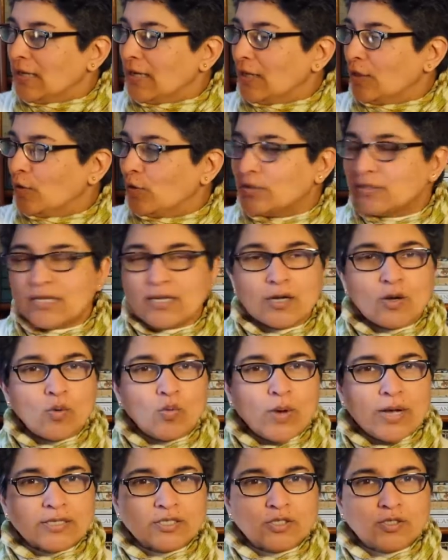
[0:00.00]
It looks like a
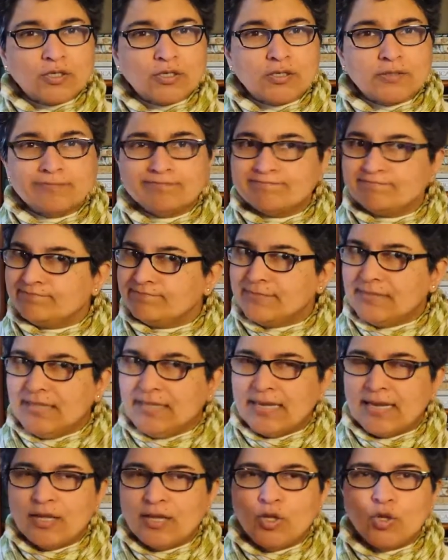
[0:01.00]
Western.
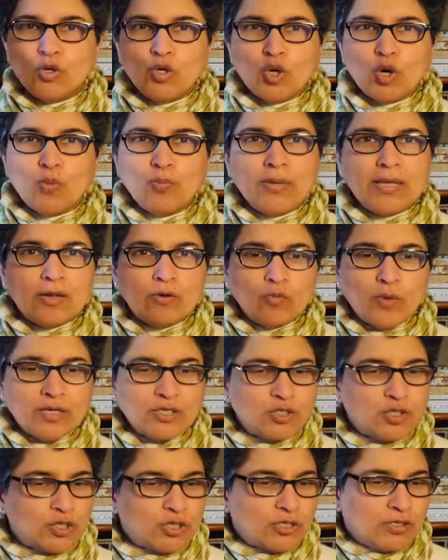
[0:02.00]
Yeah, you know me and
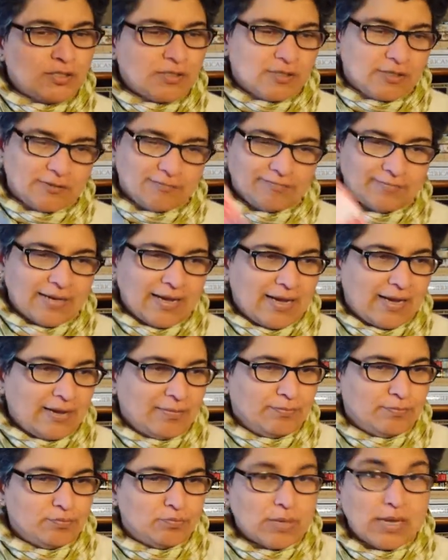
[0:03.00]
Westerns.
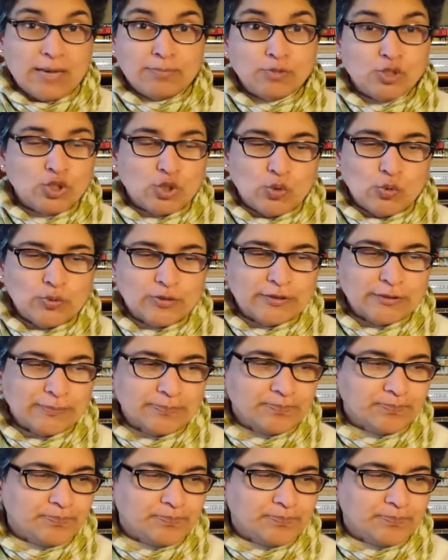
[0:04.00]
I'm sold.